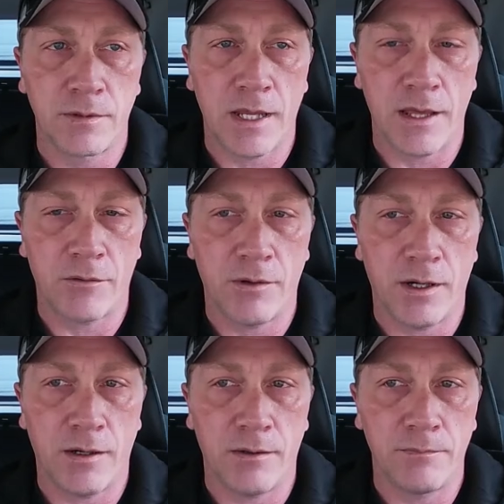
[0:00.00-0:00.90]

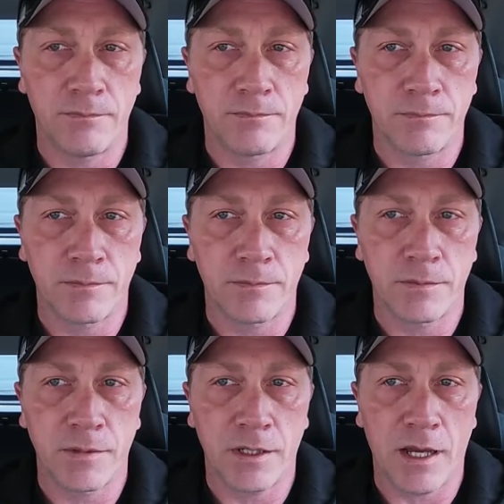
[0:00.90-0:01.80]
that'll
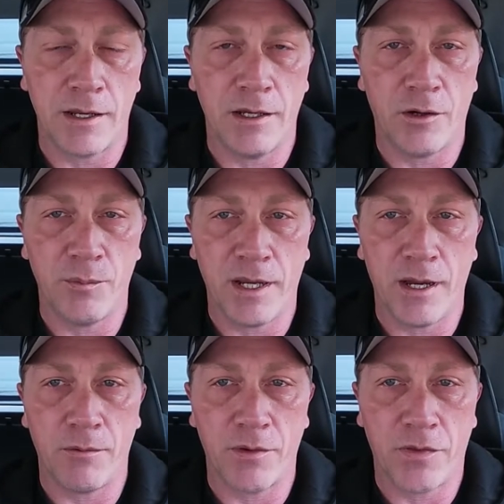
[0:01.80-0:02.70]
kind of help me
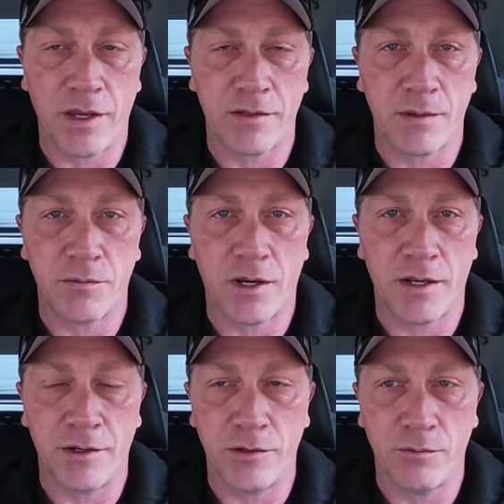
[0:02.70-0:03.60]
out with things I'm
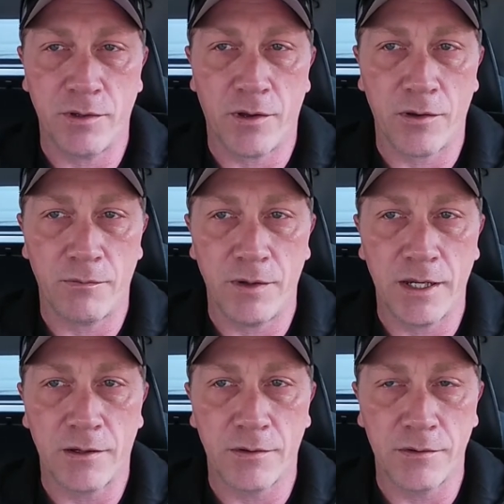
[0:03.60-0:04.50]
trying to do with all the
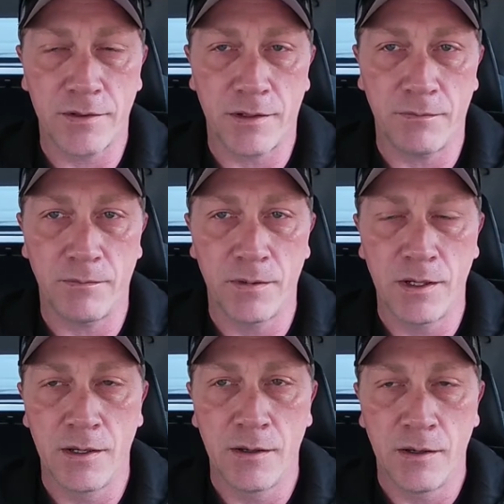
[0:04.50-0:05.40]
vehicles and
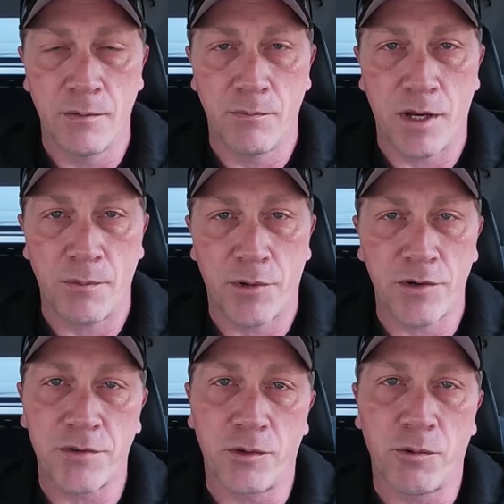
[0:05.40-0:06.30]
my
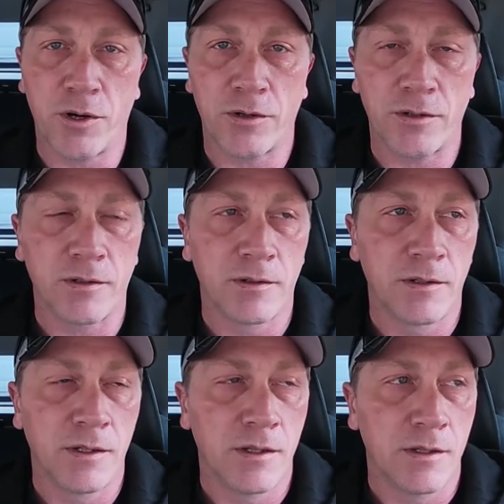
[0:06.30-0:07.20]
personal work.
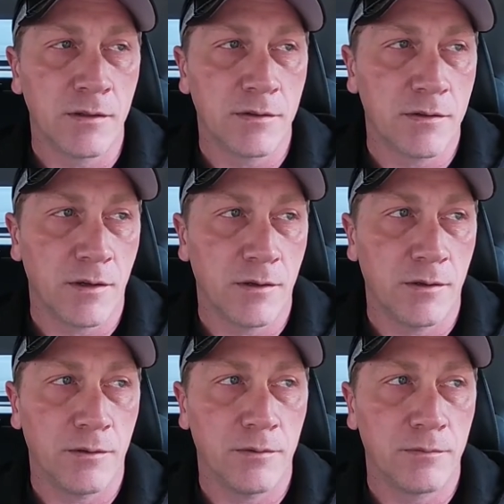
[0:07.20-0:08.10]

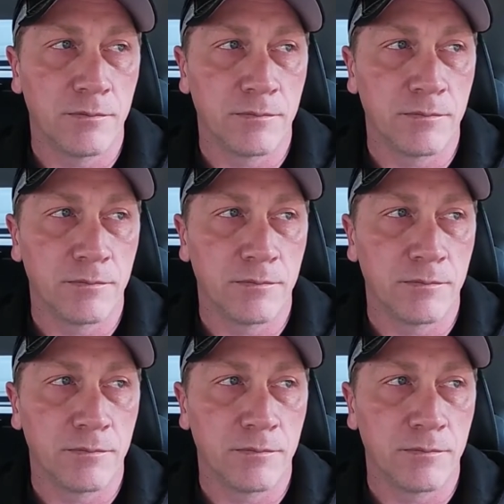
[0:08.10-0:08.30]
So